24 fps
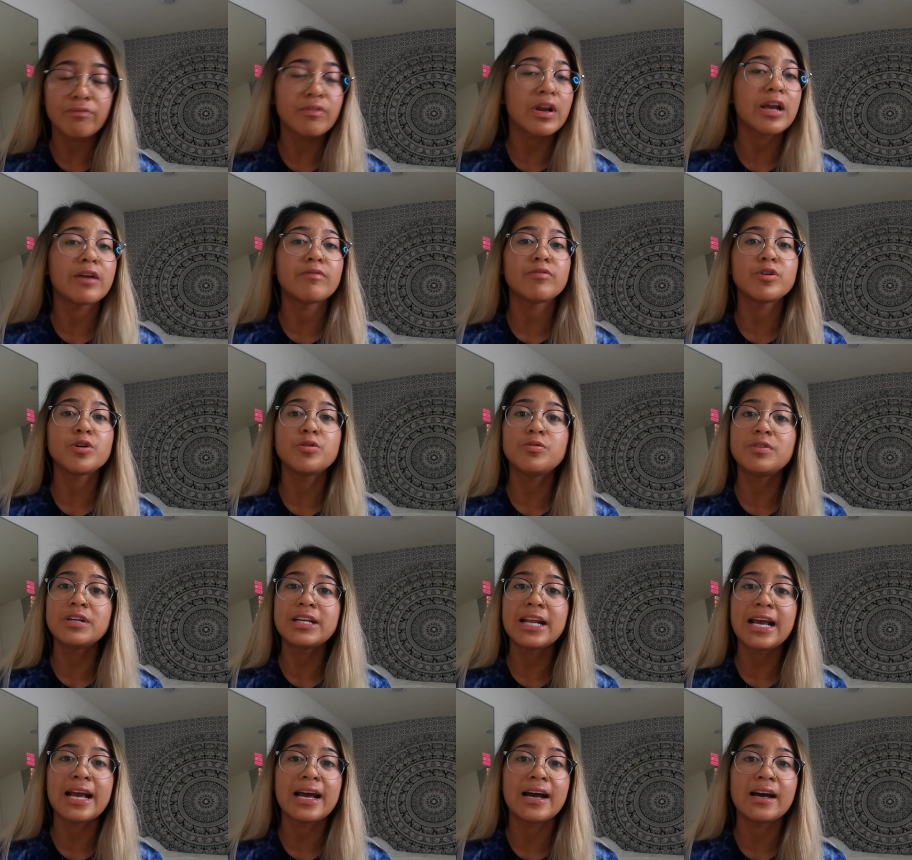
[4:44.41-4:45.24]

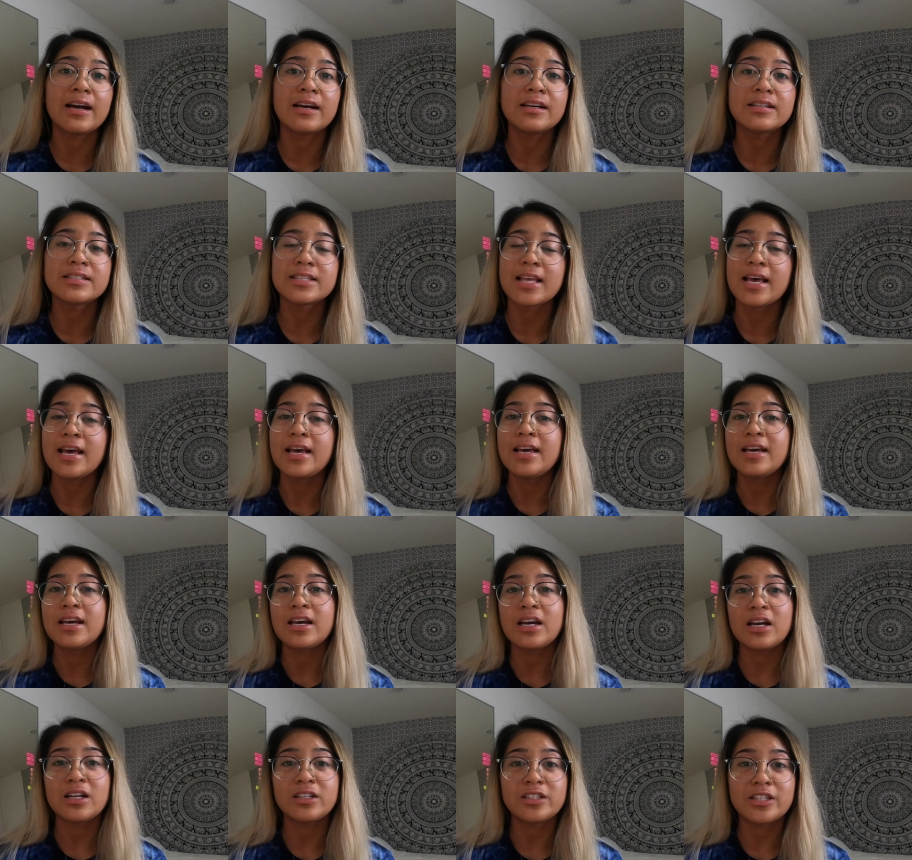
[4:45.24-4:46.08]
everyone has
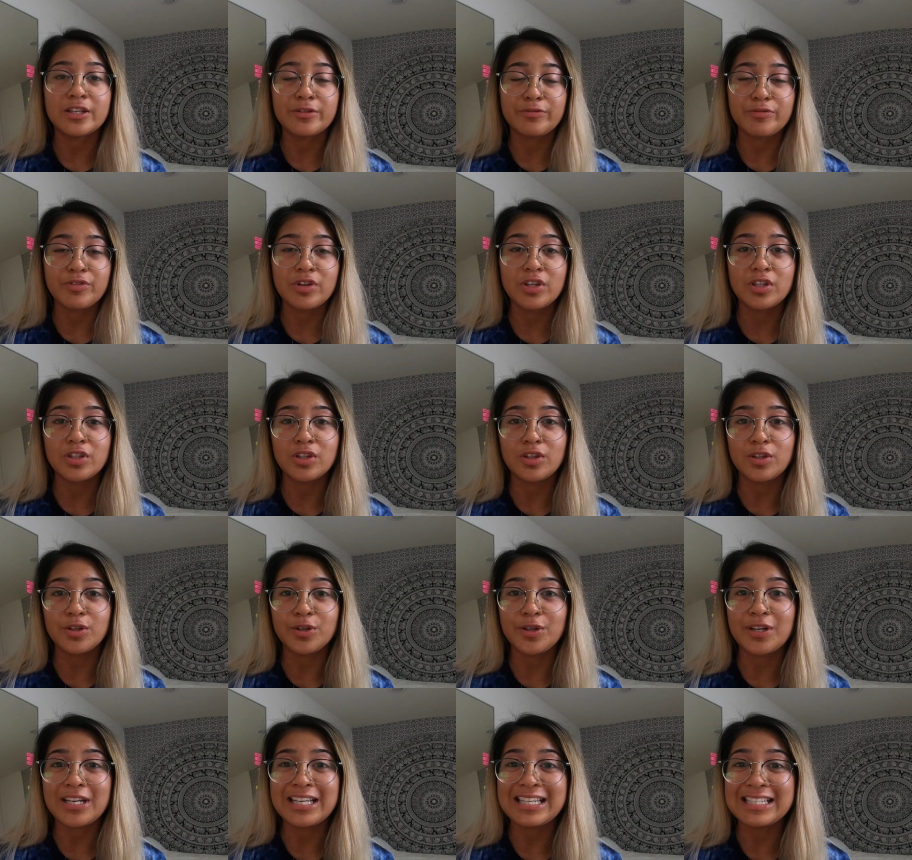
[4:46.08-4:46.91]
a different
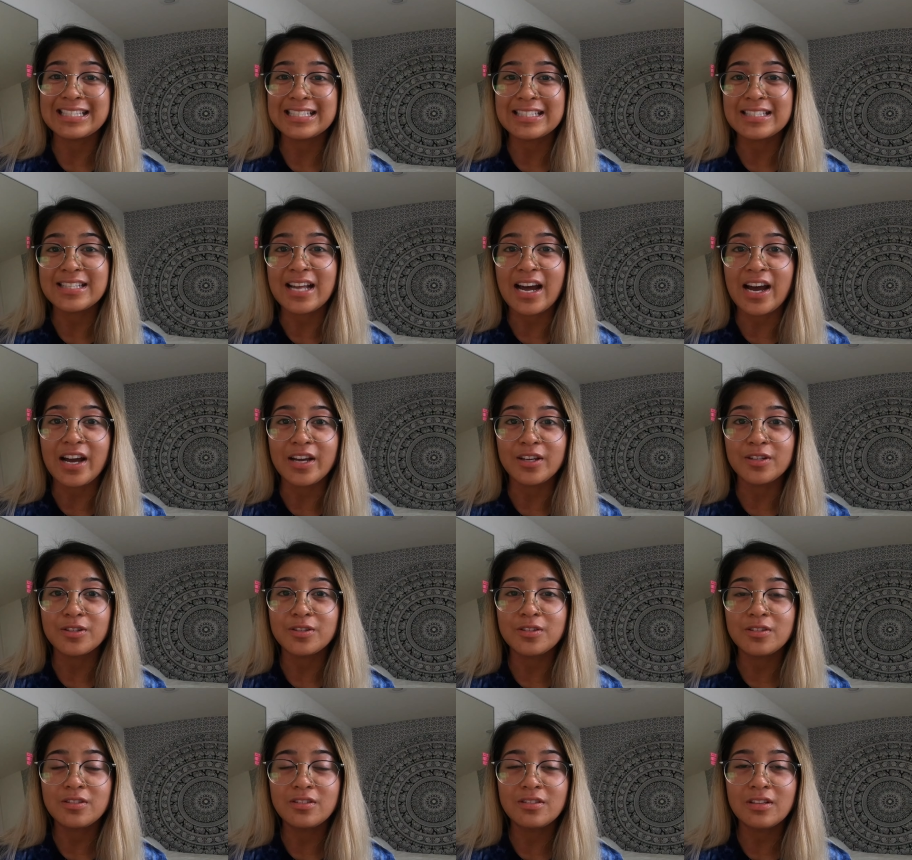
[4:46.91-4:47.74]
learning
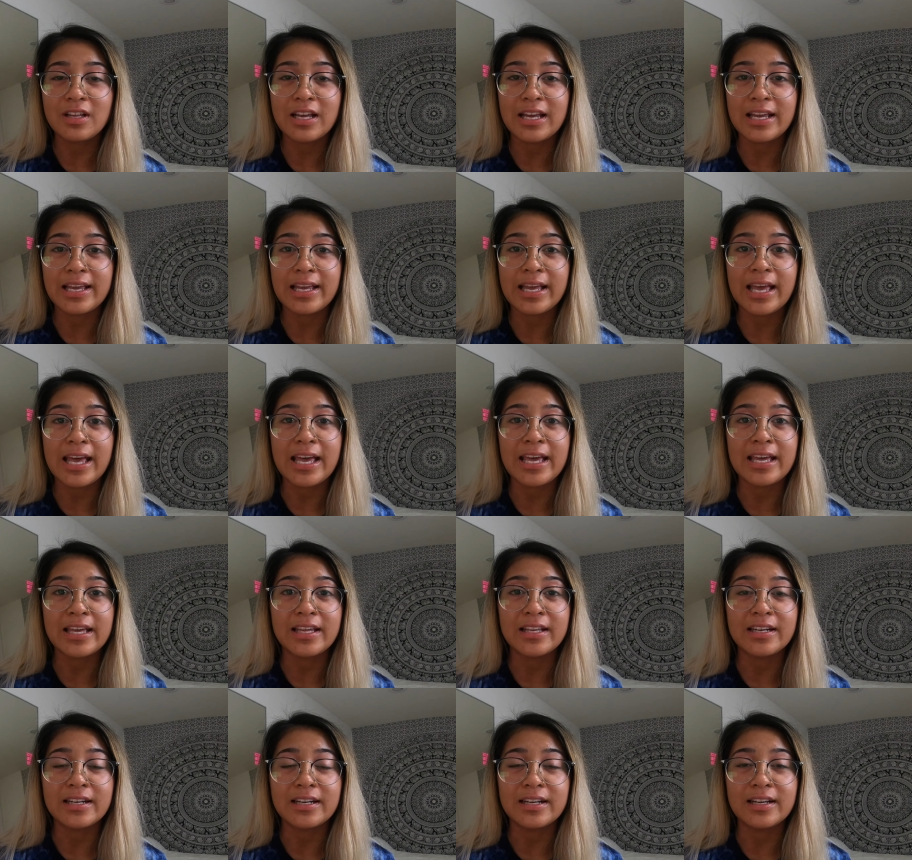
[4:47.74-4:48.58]
style,
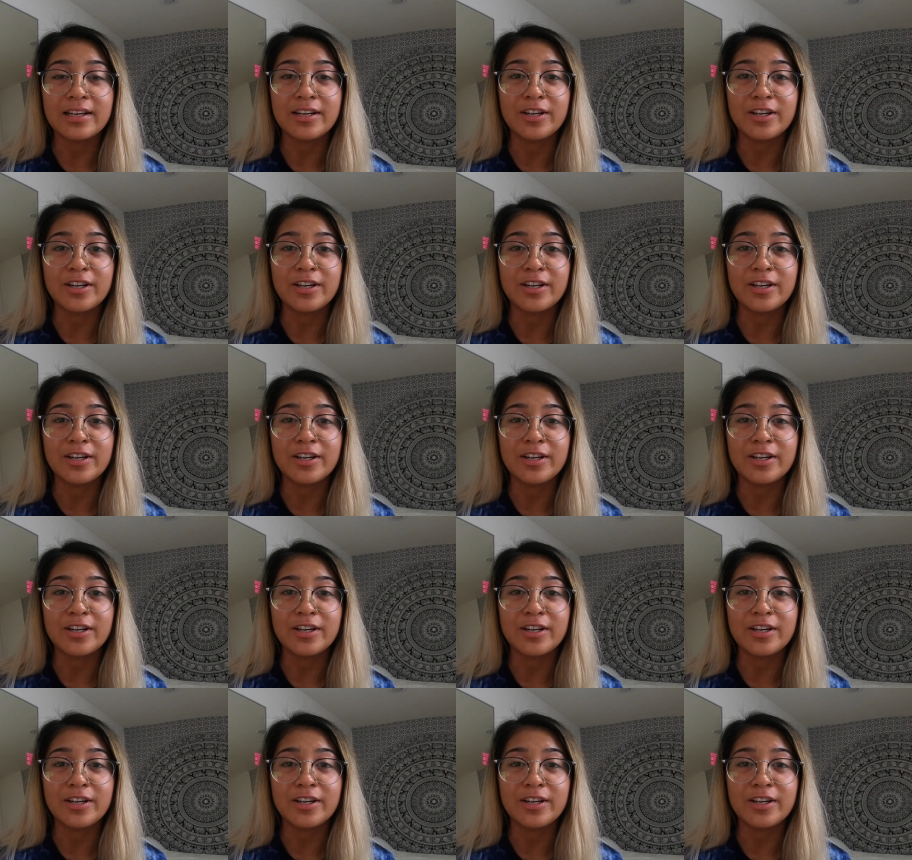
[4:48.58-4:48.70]
and